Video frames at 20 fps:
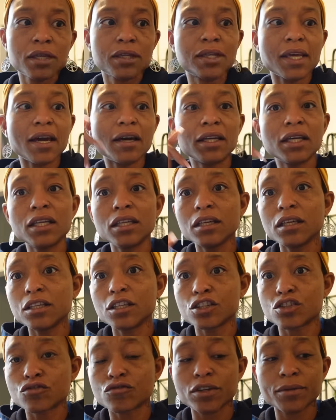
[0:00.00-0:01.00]
down in the
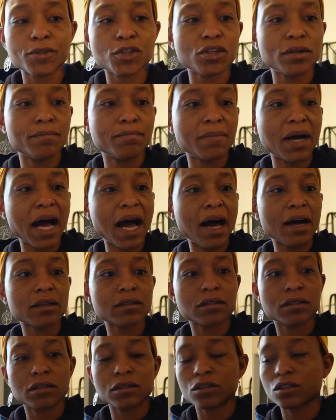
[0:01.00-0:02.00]
description box
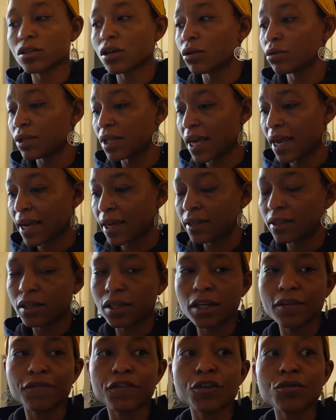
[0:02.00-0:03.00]
so that
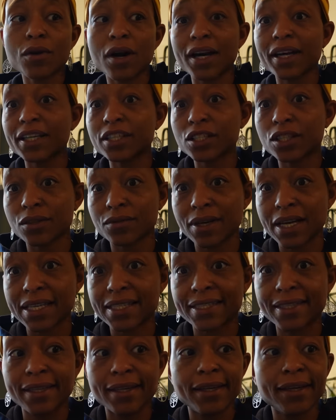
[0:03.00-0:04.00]
if you are
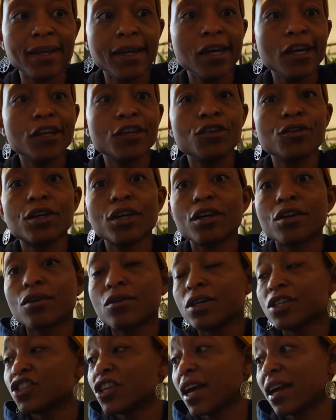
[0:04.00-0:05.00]
interested, you could go
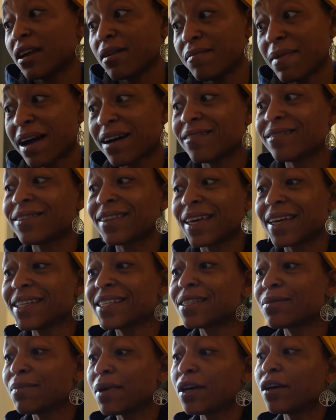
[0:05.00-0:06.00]
and check them out. They
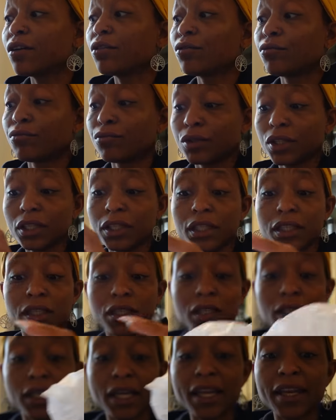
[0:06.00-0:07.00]
smelled really
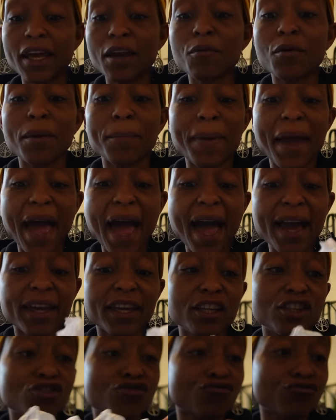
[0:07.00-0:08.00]
good and they were
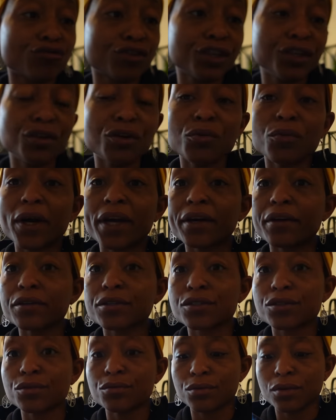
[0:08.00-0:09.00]
packaged real well
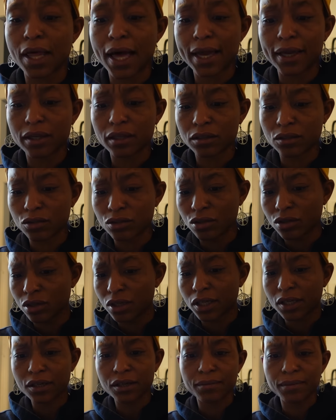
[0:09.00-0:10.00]
too. Like, you're gonna
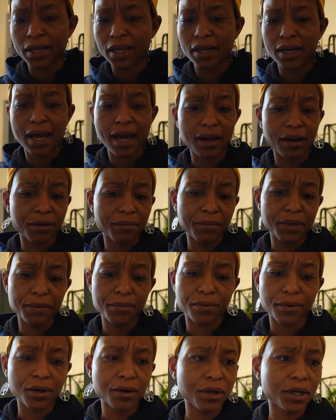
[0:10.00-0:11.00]
get them, they're not gonna be
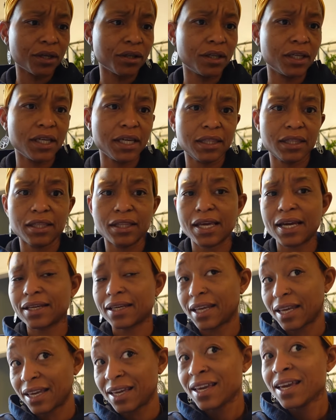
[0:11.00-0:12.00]
broken or nothing like
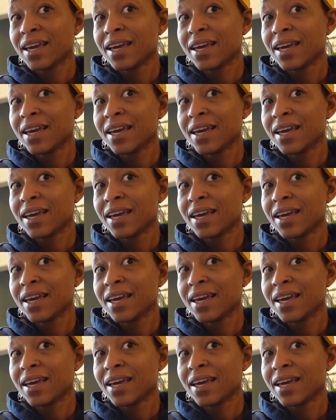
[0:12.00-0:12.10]
that.